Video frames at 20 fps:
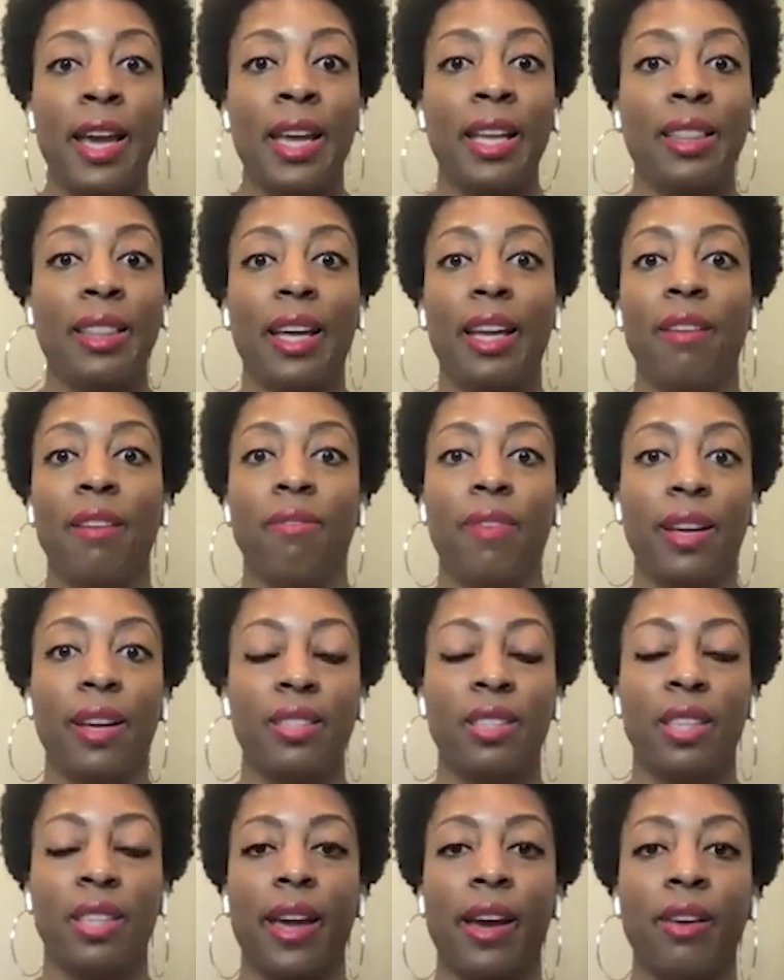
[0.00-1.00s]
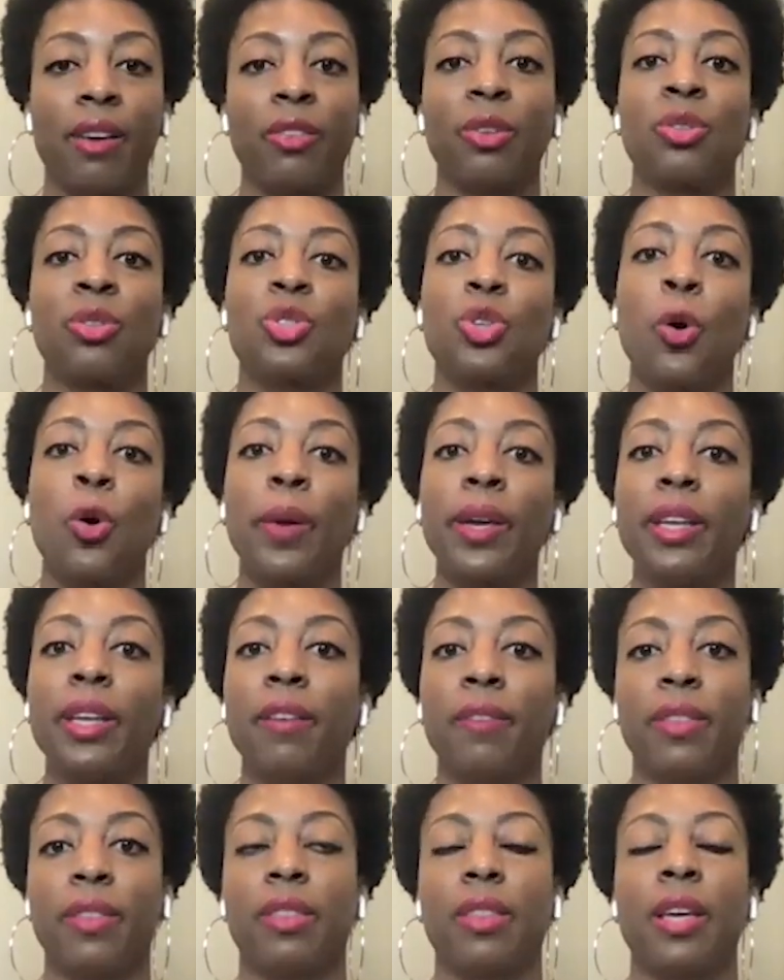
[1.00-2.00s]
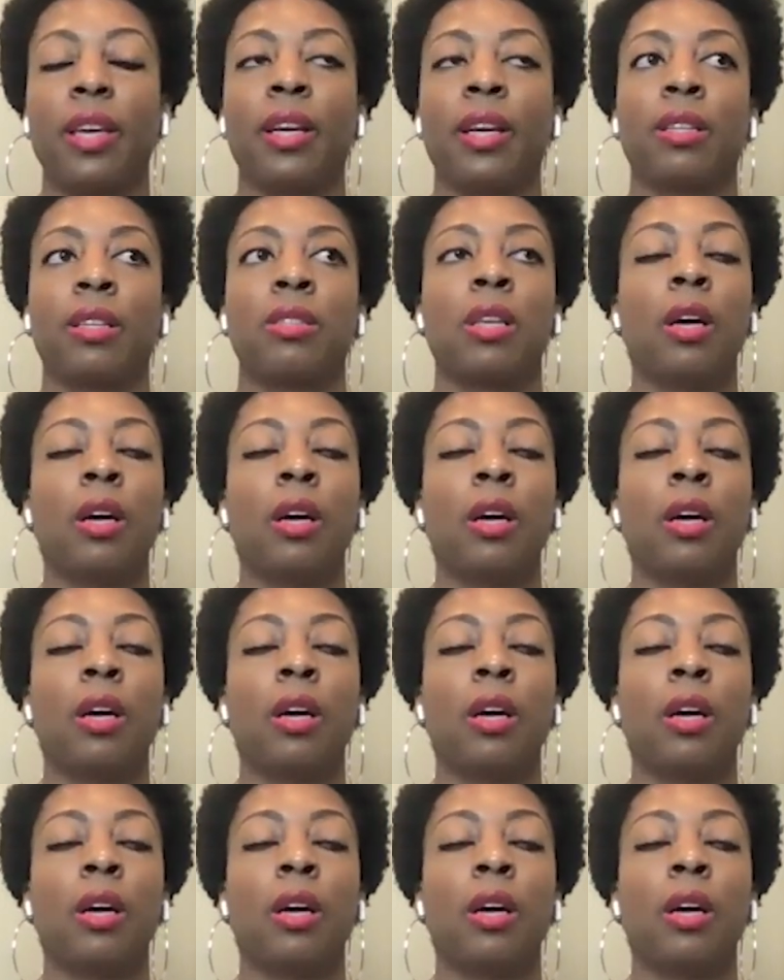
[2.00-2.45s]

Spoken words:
taking that affects the hair. There's so many different things.